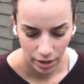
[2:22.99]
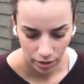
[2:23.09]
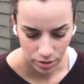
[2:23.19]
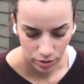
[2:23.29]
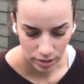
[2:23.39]
I'll
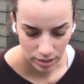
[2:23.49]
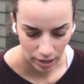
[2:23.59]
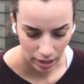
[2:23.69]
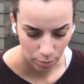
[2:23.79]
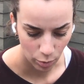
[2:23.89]
do the
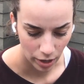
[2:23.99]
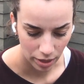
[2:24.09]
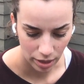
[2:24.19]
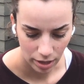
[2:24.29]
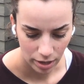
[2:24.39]
same with
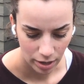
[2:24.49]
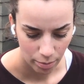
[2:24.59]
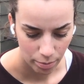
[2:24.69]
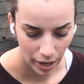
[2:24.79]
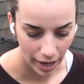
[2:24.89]

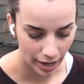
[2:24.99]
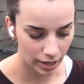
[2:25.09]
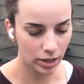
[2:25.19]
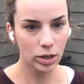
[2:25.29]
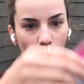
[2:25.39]
bag
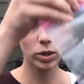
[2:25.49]
or